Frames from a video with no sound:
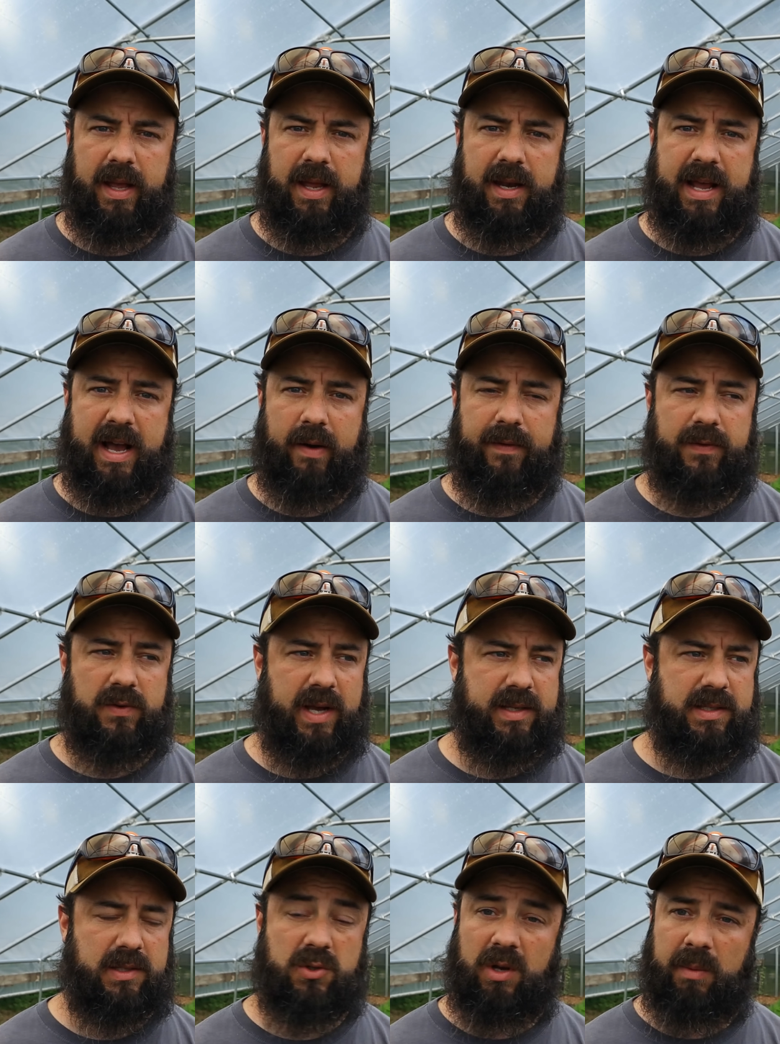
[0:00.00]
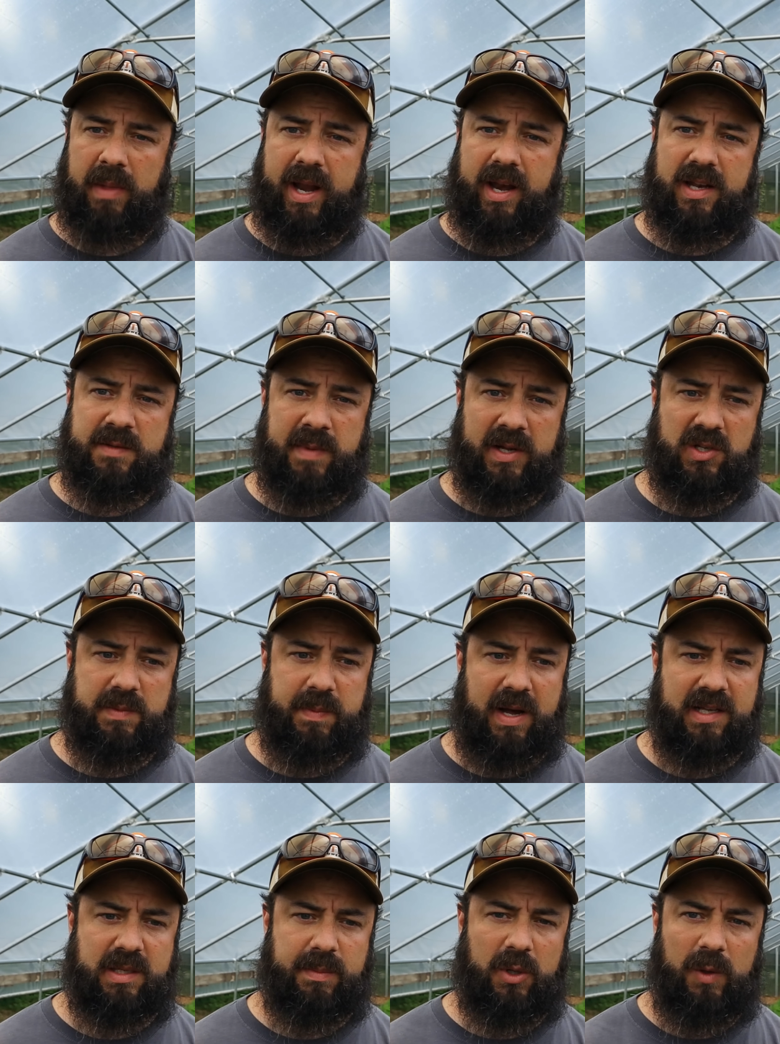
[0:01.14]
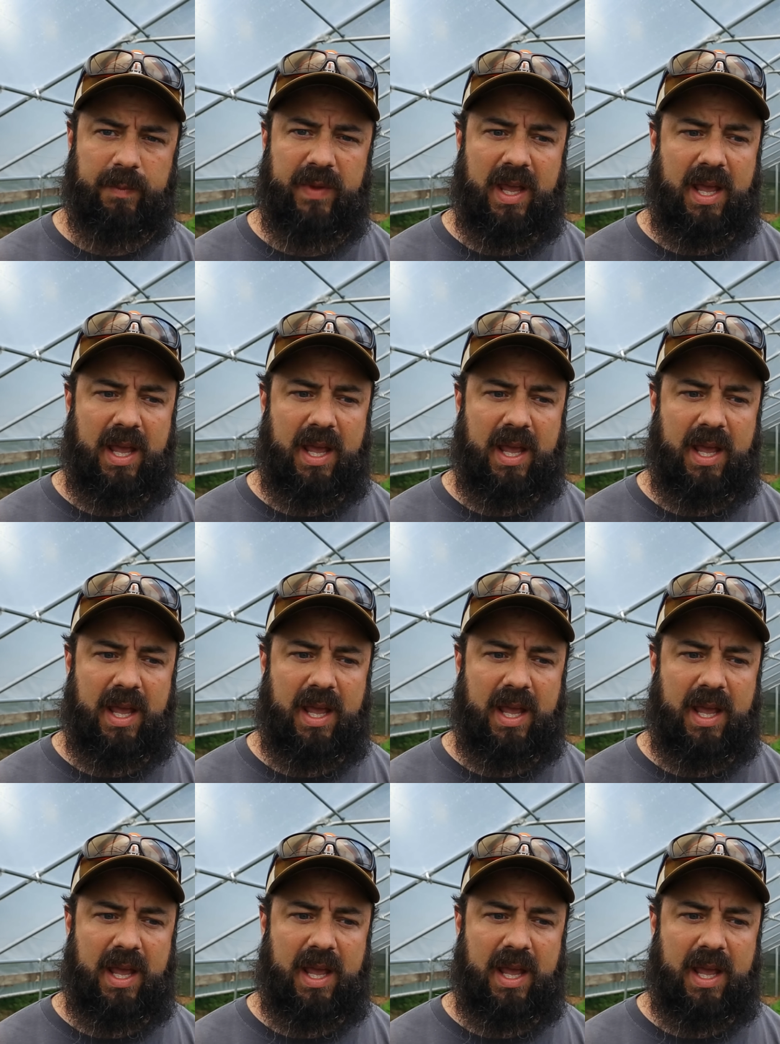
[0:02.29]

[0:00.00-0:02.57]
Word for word: and how we've tried to streamline it as much as possible.